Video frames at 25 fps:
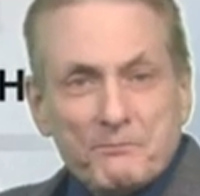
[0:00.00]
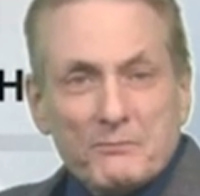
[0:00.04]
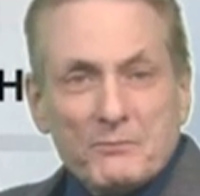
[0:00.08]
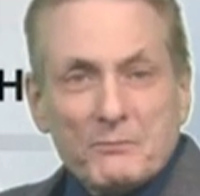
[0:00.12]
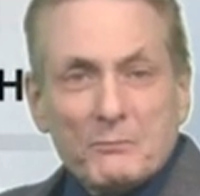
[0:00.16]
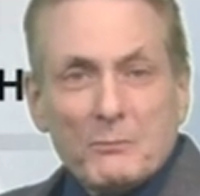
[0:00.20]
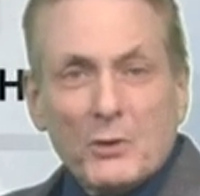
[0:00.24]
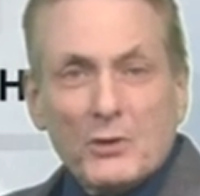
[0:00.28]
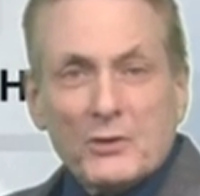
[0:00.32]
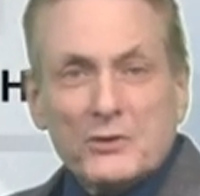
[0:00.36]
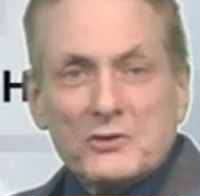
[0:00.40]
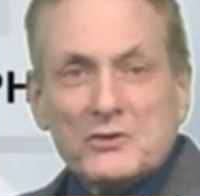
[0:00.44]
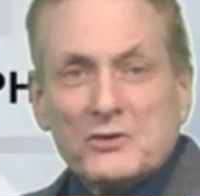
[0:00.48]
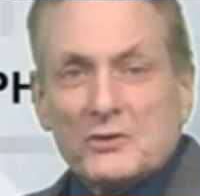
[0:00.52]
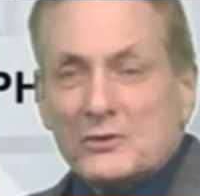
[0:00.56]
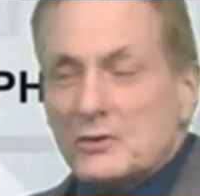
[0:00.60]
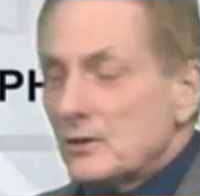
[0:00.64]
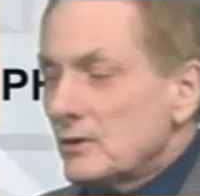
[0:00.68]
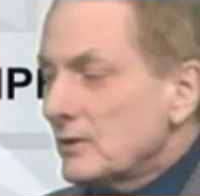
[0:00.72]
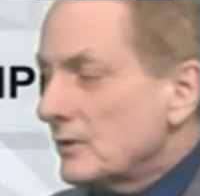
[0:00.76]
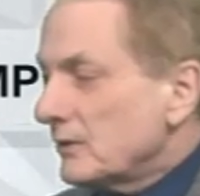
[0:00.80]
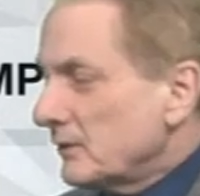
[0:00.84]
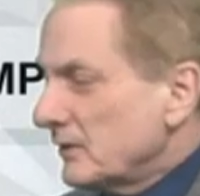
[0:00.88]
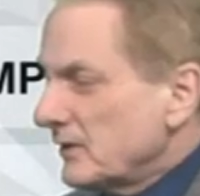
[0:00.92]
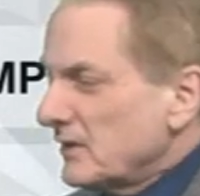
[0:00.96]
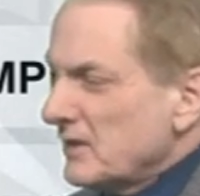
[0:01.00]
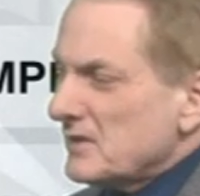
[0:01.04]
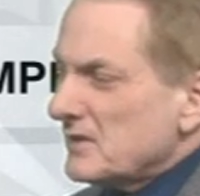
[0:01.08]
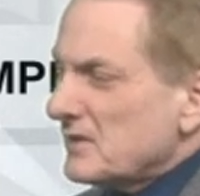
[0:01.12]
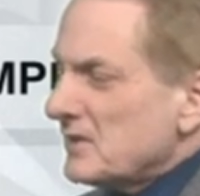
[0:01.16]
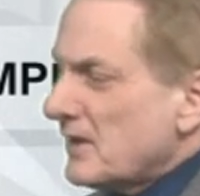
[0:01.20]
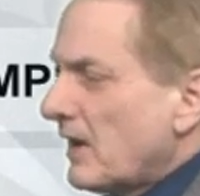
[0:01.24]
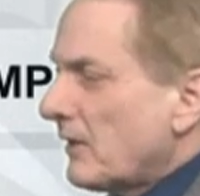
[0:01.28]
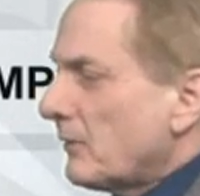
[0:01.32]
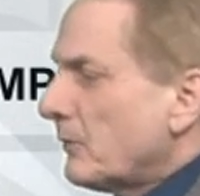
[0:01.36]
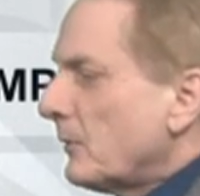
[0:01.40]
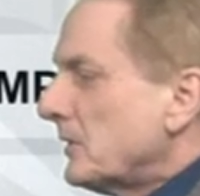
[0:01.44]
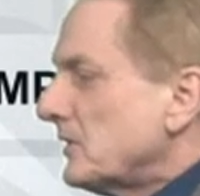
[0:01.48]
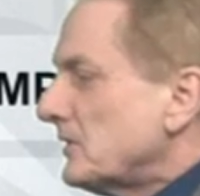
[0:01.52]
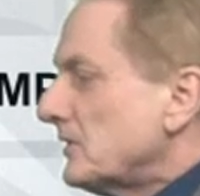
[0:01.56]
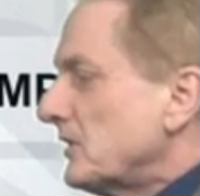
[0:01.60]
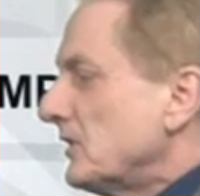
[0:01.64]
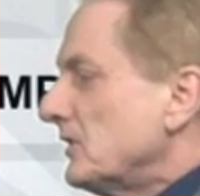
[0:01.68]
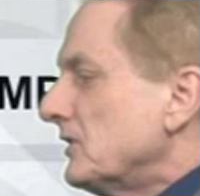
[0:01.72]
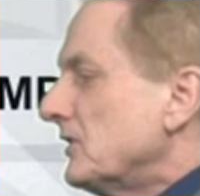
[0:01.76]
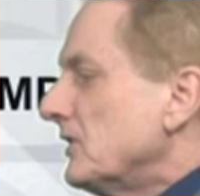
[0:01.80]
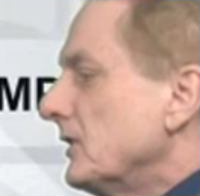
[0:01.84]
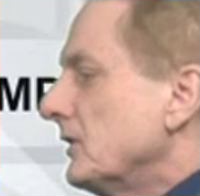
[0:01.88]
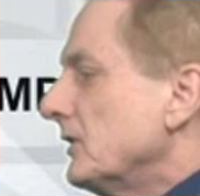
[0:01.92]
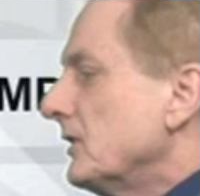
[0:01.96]
Marshall, or into the southwest
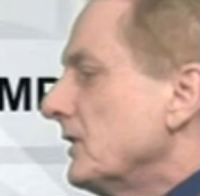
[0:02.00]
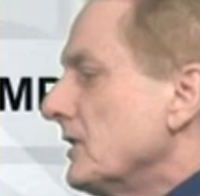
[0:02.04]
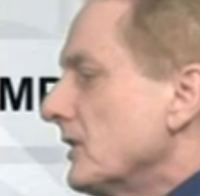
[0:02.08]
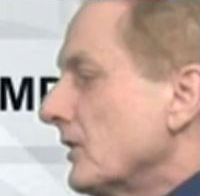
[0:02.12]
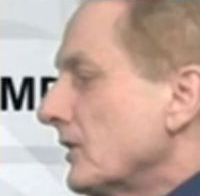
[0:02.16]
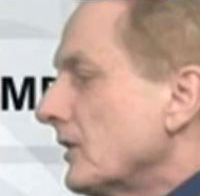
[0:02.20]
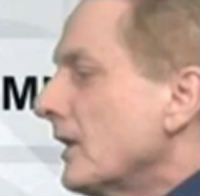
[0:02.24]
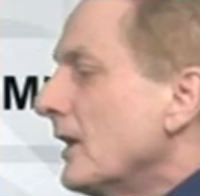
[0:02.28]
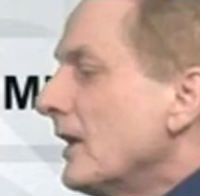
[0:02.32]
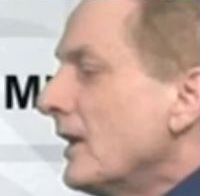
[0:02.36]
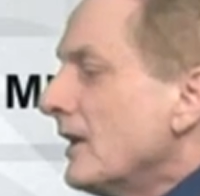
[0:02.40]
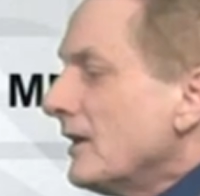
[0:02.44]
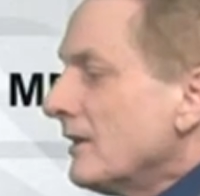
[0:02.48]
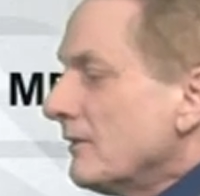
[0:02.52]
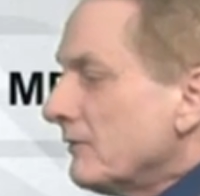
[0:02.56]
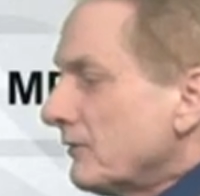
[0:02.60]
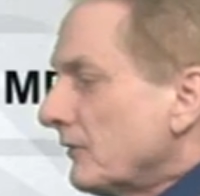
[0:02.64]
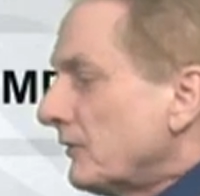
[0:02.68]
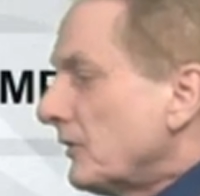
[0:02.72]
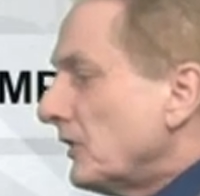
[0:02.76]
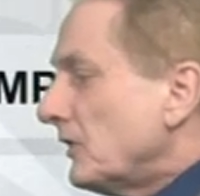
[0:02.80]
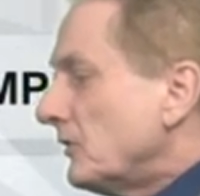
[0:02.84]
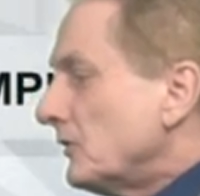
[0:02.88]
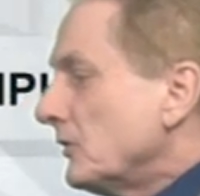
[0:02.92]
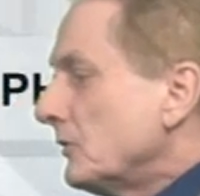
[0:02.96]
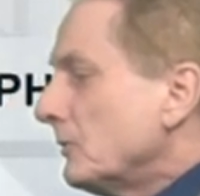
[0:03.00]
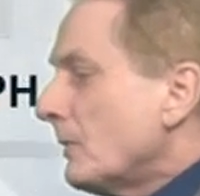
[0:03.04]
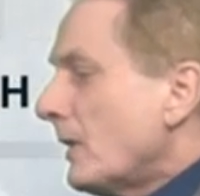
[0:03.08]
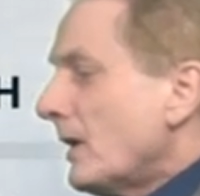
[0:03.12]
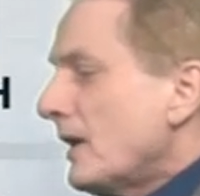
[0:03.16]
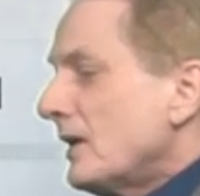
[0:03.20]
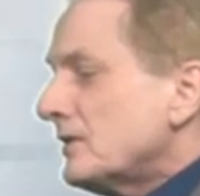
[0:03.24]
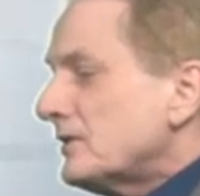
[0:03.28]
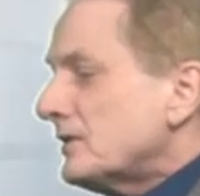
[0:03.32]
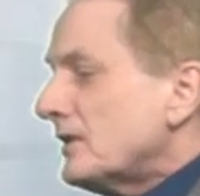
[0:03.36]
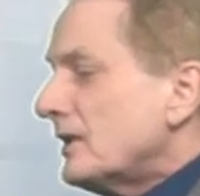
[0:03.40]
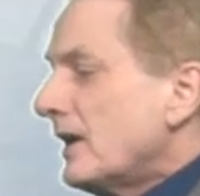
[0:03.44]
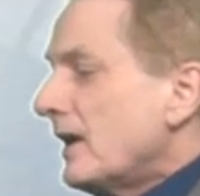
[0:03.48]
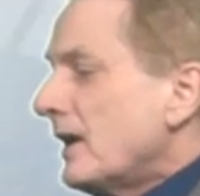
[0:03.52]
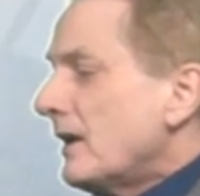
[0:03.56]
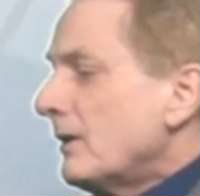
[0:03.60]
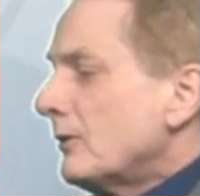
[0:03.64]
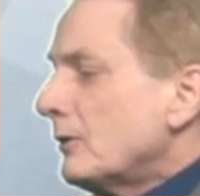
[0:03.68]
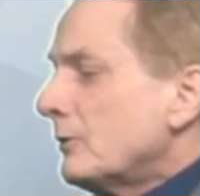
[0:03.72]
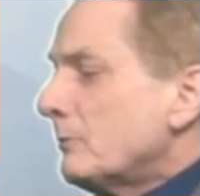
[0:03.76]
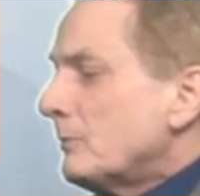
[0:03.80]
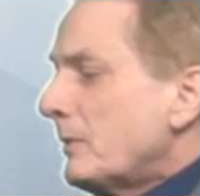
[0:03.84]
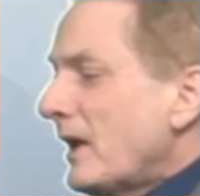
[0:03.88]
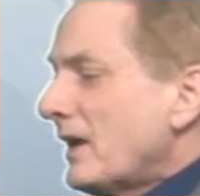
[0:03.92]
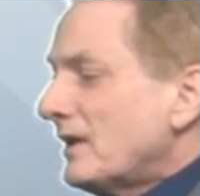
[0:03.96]
interior, 52 miles an
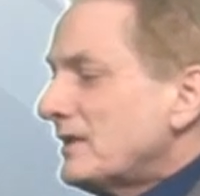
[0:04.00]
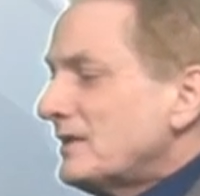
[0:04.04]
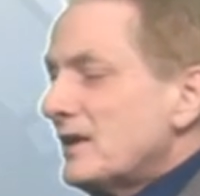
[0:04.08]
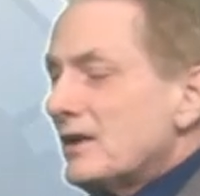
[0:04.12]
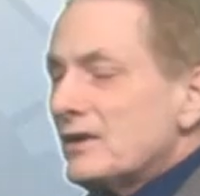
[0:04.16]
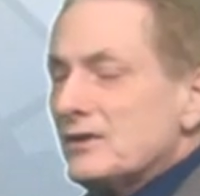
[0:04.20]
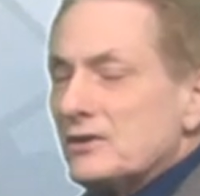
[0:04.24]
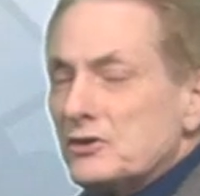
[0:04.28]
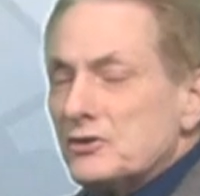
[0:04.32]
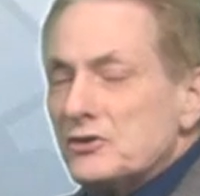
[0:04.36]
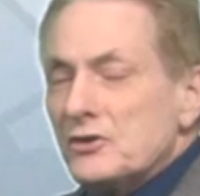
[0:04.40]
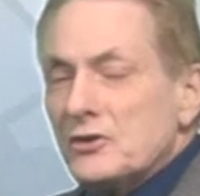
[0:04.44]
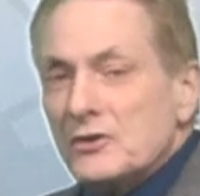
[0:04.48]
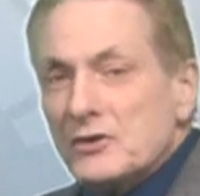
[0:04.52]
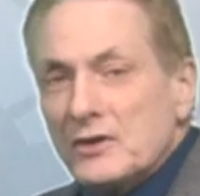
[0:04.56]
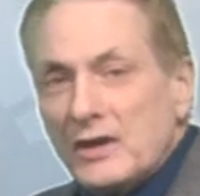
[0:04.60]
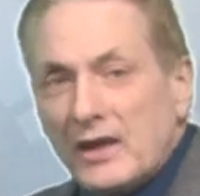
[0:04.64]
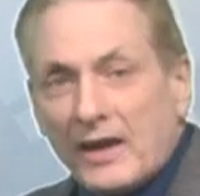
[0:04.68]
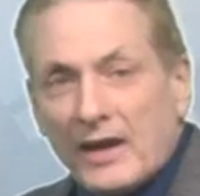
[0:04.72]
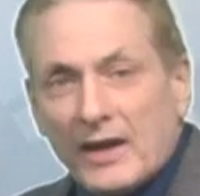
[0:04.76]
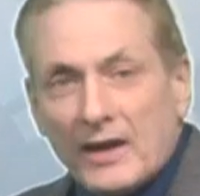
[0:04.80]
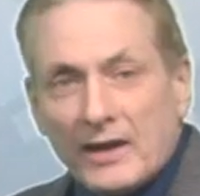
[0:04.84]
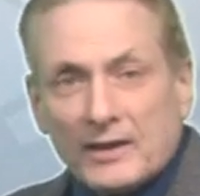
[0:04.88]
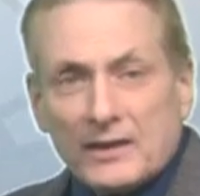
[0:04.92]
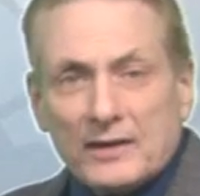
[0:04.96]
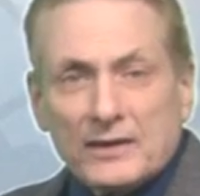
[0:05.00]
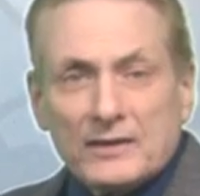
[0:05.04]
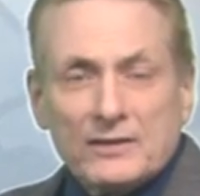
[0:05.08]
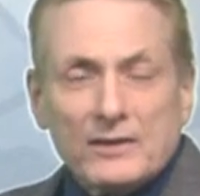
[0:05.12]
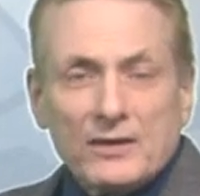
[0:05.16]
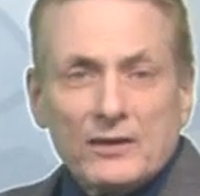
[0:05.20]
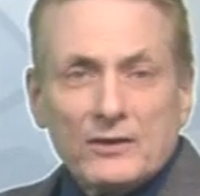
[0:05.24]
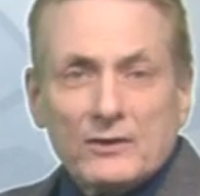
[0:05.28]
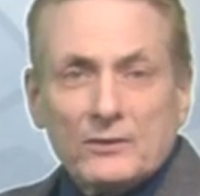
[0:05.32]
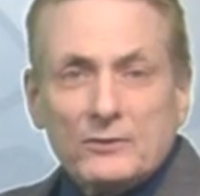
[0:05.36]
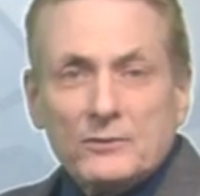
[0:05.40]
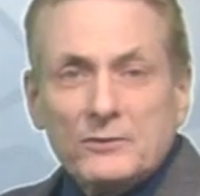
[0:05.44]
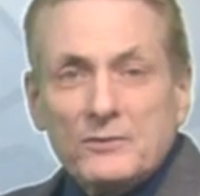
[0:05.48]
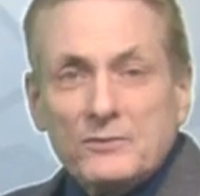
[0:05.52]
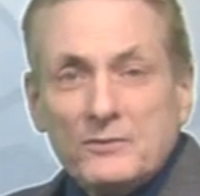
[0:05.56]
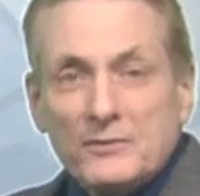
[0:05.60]
hour back down to Togiak there.